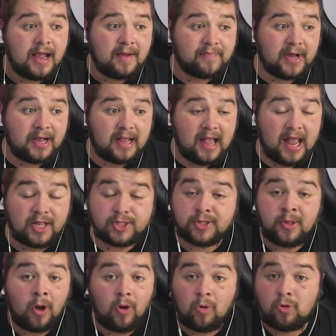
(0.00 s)
but it's
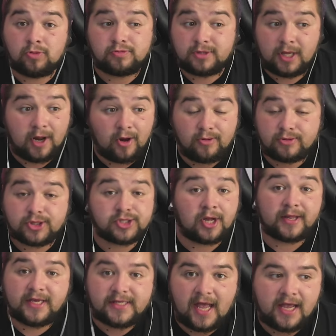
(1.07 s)
not all, you know,
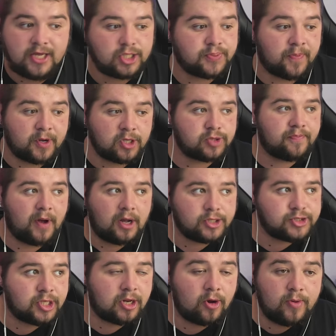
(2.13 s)
sunny days, because
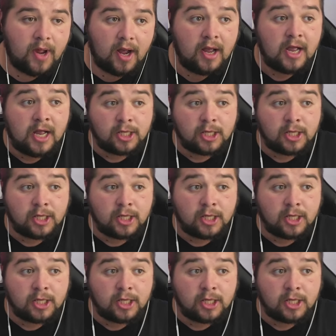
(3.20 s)
Barcelona,